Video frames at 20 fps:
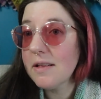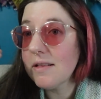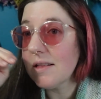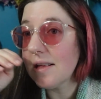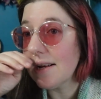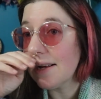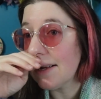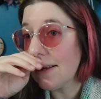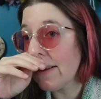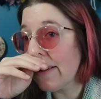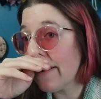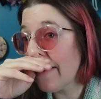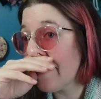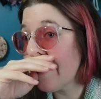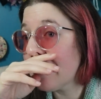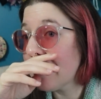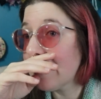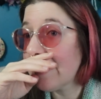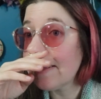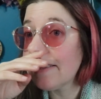Like,
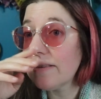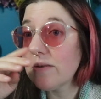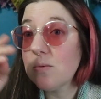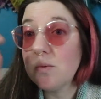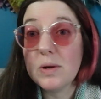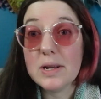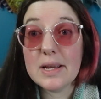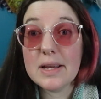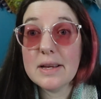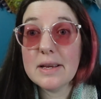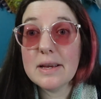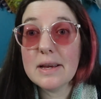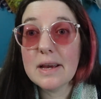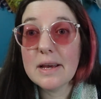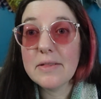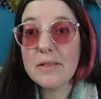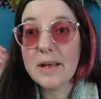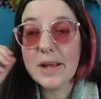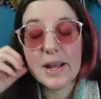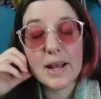that's a week,
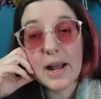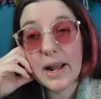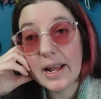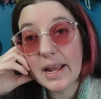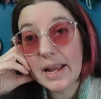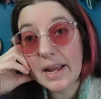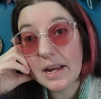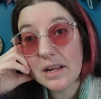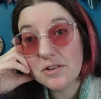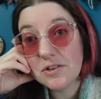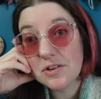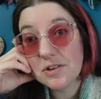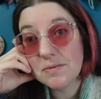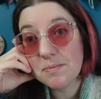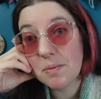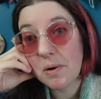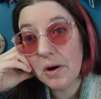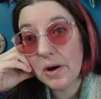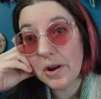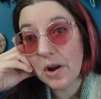and like I can't
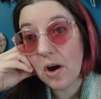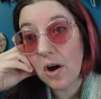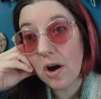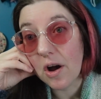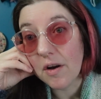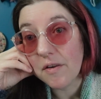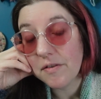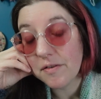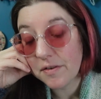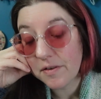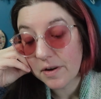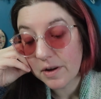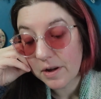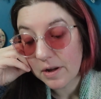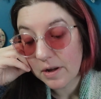just put off